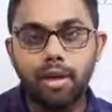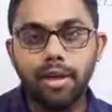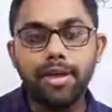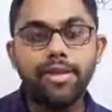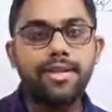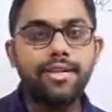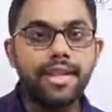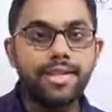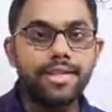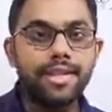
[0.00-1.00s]
the
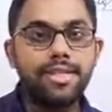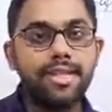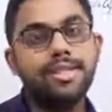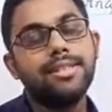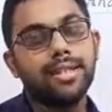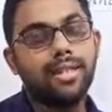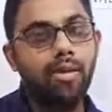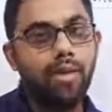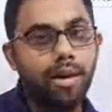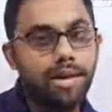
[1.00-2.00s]
transactions in
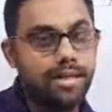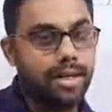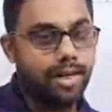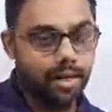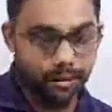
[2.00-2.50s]
our journal.